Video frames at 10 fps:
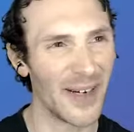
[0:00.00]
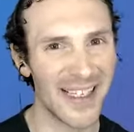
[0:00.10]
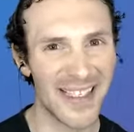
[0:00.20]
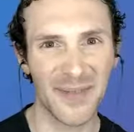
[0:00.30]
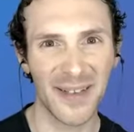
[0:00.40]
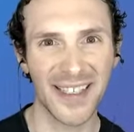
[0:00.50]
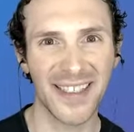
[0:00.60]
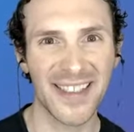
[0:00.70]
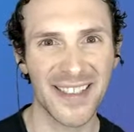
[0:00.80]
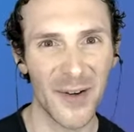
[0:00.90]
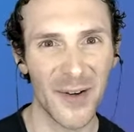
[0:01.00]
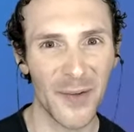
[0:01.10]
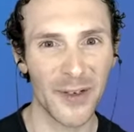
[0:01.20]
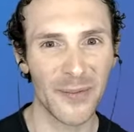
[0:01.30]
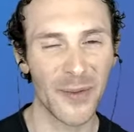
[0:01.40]
us, but it's not
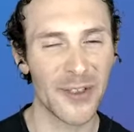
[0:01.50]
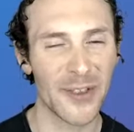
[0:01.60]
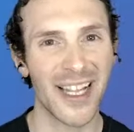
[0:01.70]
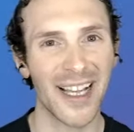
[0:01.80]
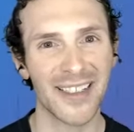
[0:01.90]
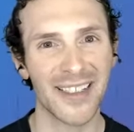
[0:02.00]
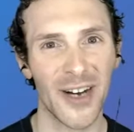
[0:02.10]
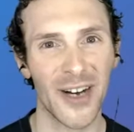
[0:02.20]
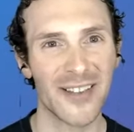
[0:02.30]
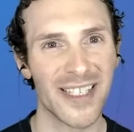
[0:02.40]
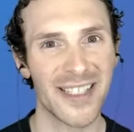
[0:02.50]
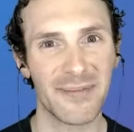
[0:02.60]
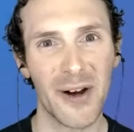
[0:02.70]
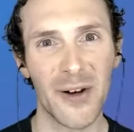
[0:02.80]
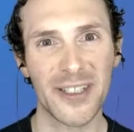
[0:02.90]
what most like drives us the
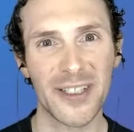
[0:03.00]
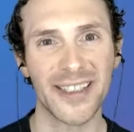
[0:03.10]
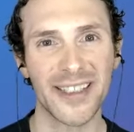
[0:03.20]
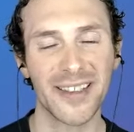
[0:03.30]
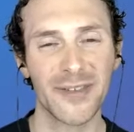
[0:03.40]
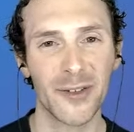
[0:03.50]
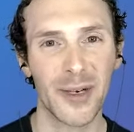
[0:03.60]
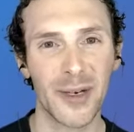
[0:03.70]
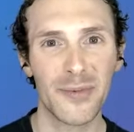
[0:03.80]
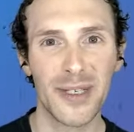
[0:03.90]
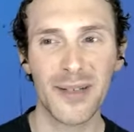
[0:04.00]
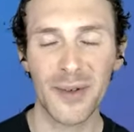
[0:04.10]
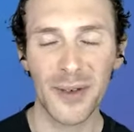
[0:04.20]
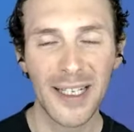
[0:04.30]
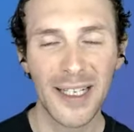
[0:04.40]
most for many
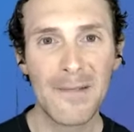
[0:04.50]
people.